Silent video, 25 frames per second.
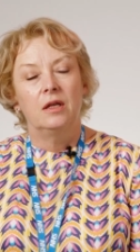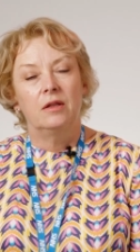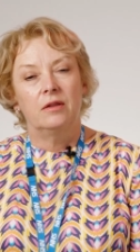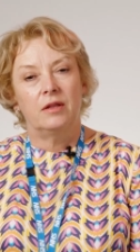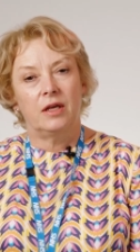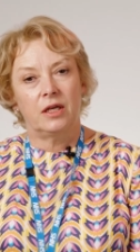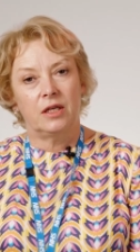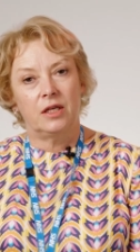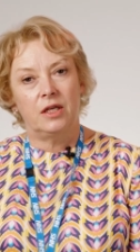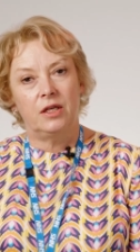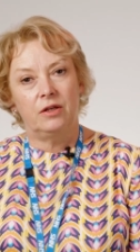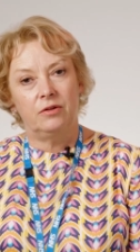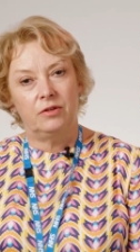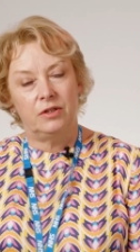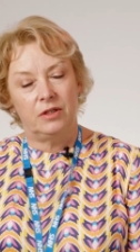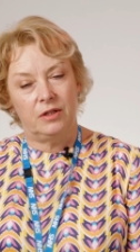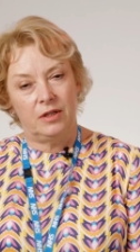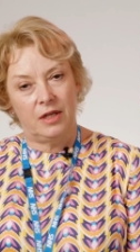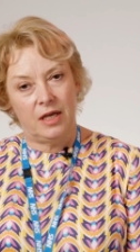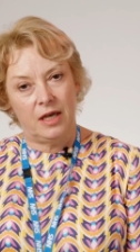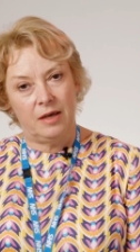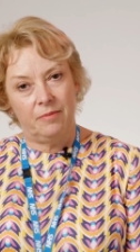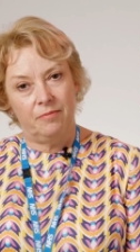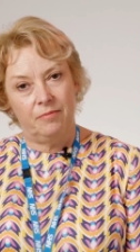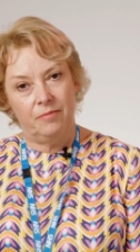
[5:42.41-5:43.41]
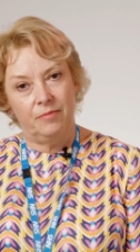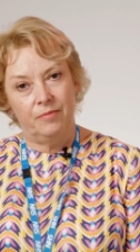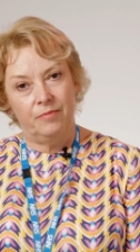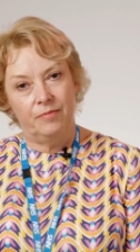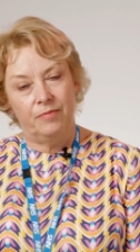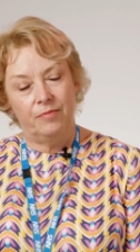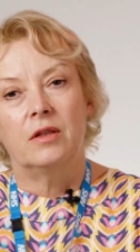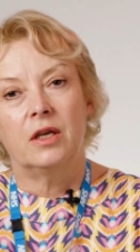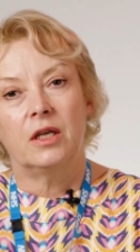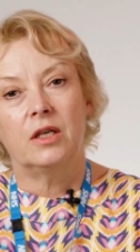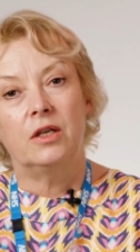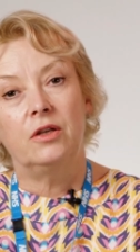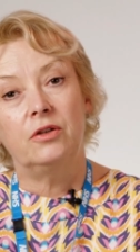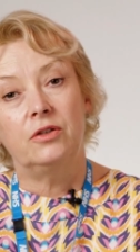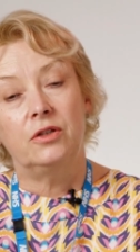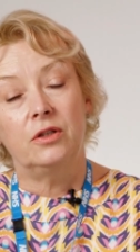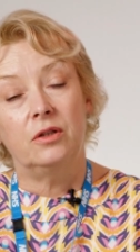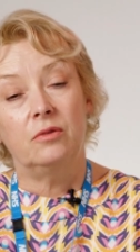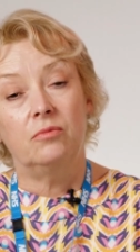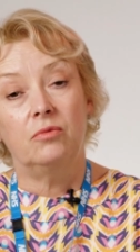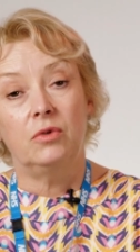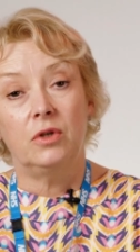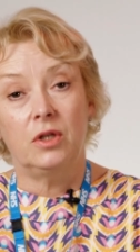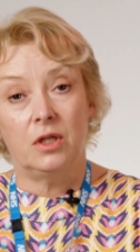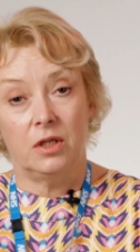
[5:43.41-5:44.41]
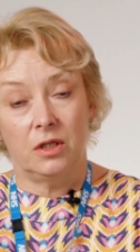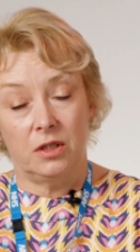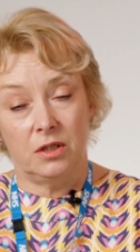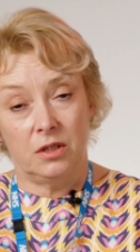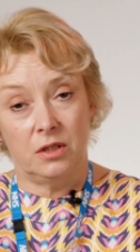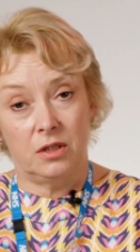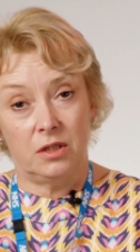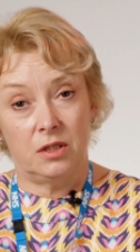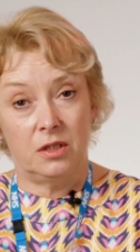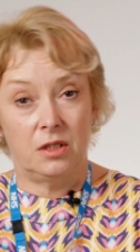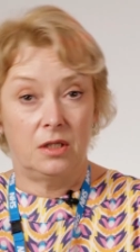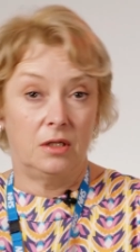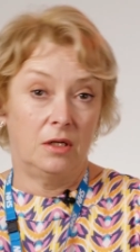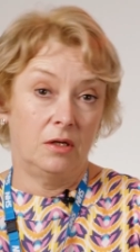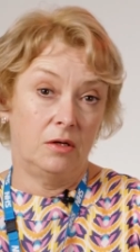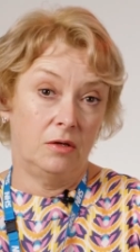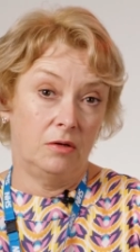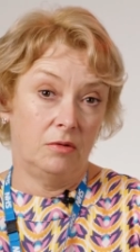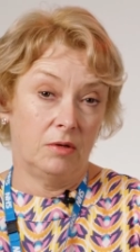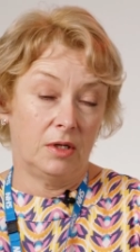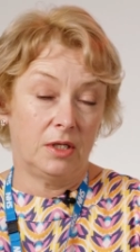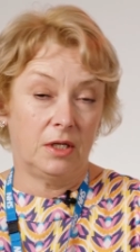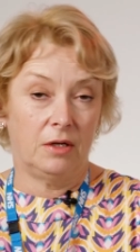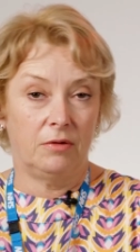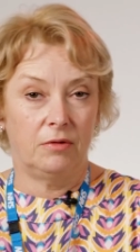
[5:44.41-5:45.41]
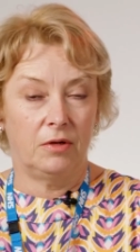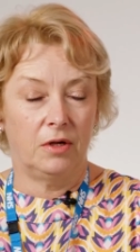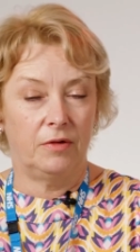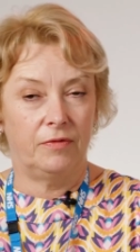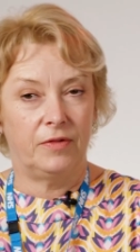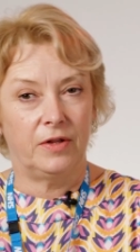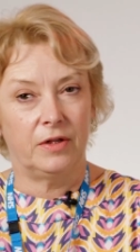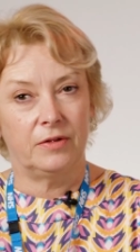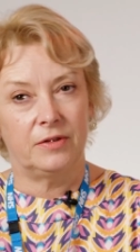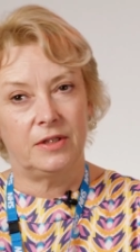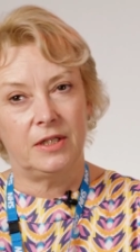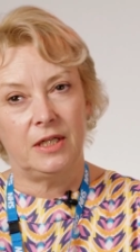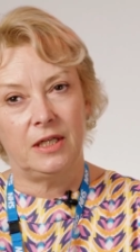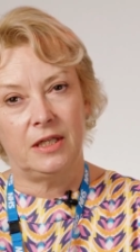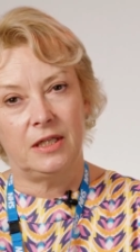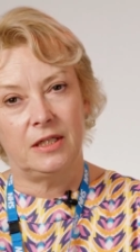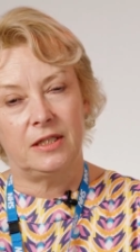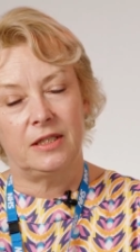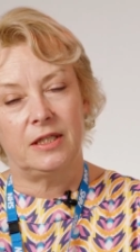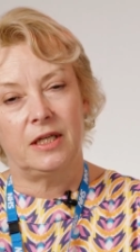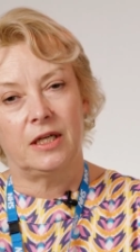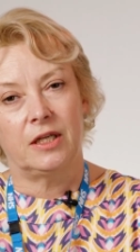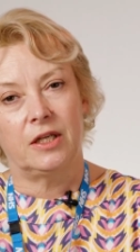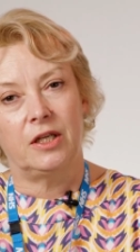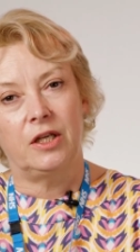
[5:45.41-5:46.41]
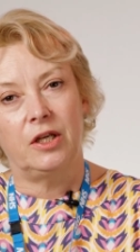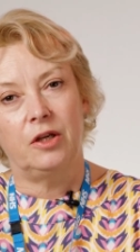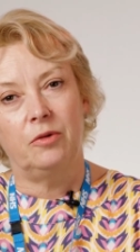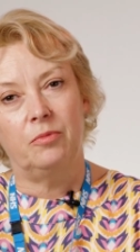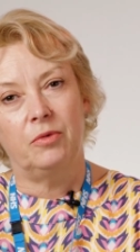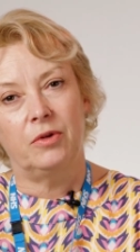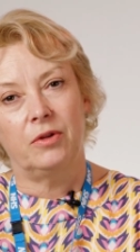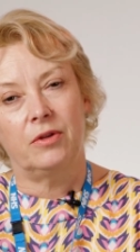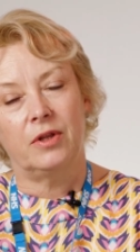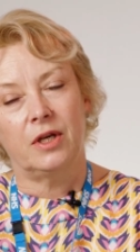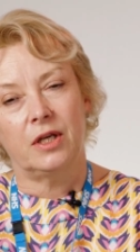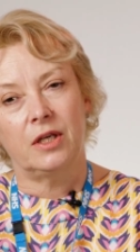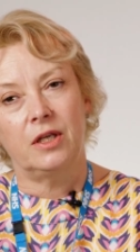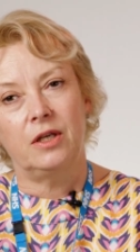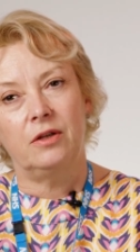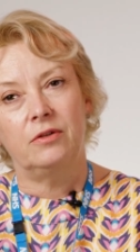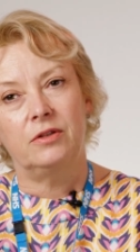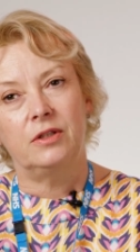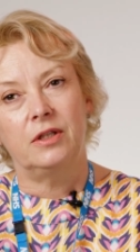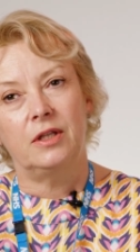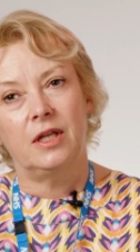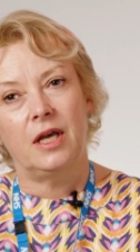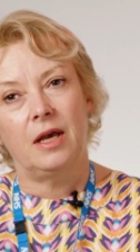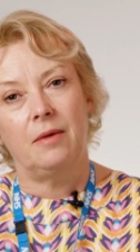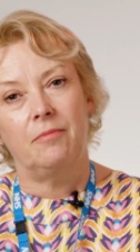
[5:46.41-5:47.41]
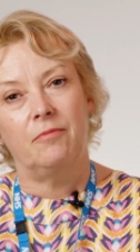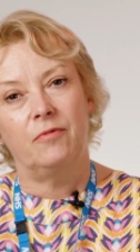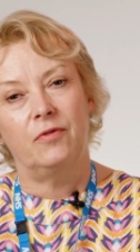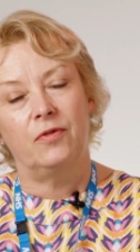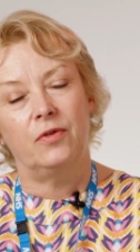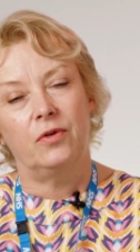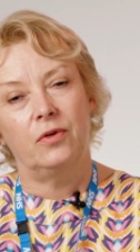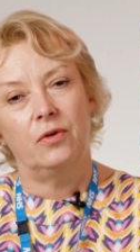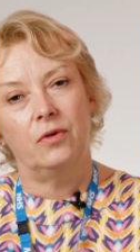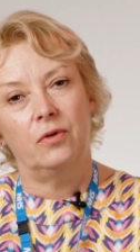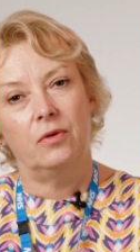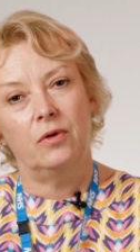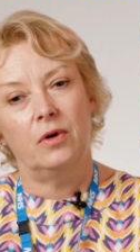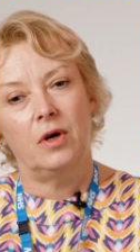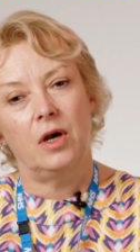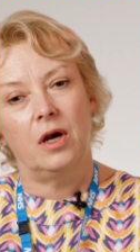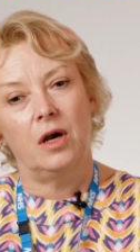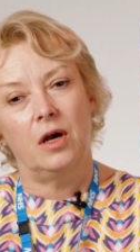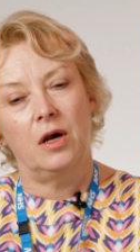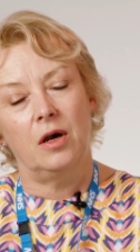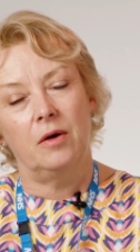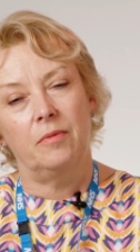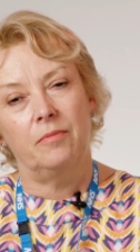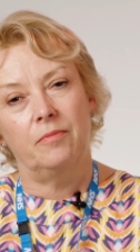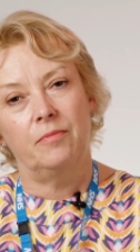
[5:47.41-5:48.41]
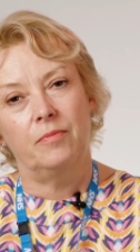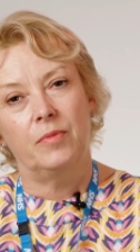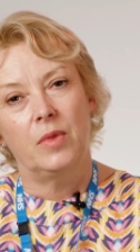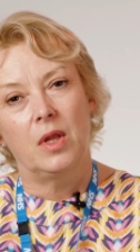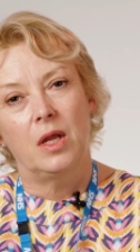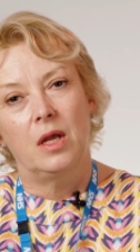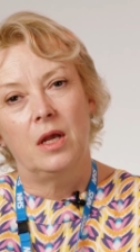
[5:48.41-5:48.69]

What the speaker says: Thank you to them. Thank you to the Woodlands, who I don't know if they'll see this thank you, but thank you to them for